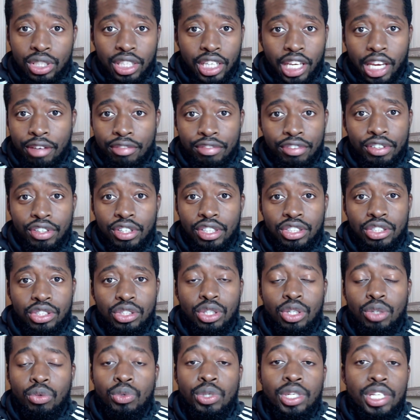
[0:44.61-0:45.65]
game for us. You know,
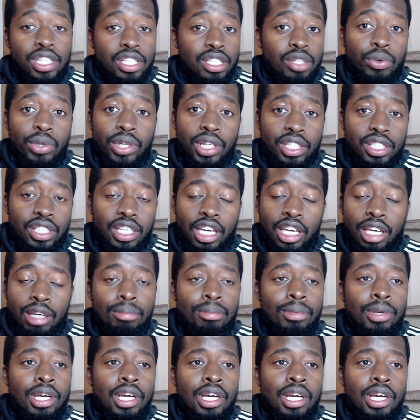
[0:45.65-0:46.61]
we need to win this game.